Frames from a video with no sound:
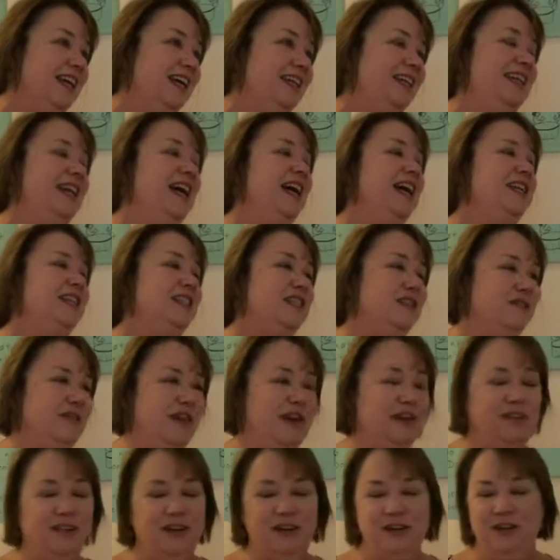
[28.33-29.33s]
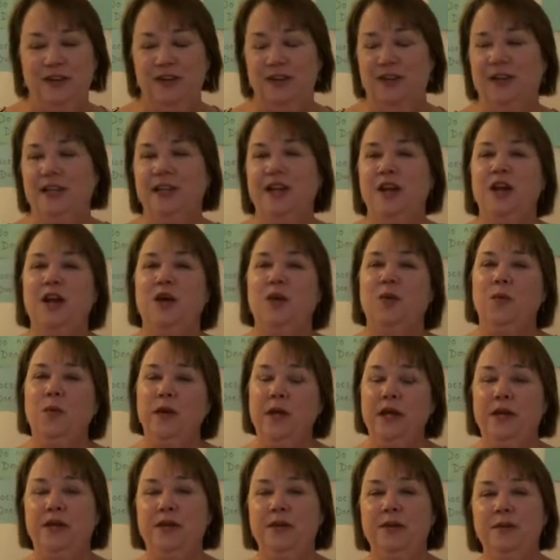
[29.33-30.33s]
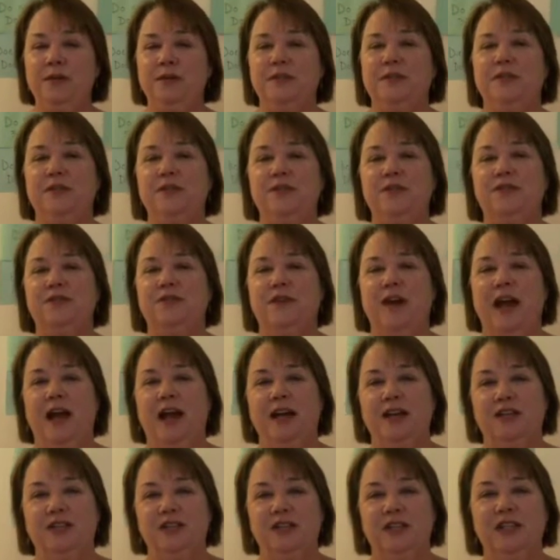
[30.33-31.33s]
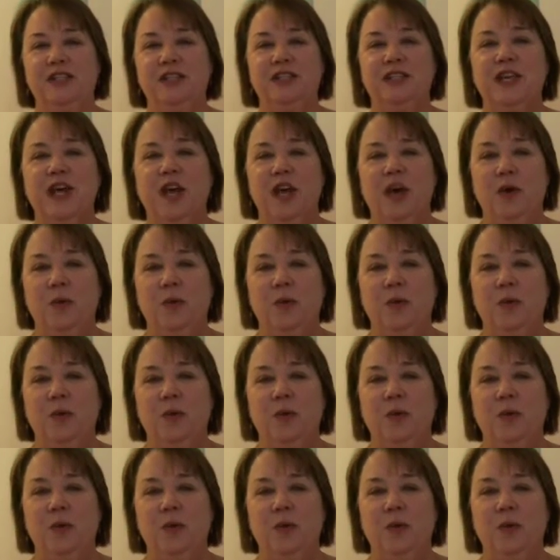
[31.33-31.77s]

Yes, very good. We use contractions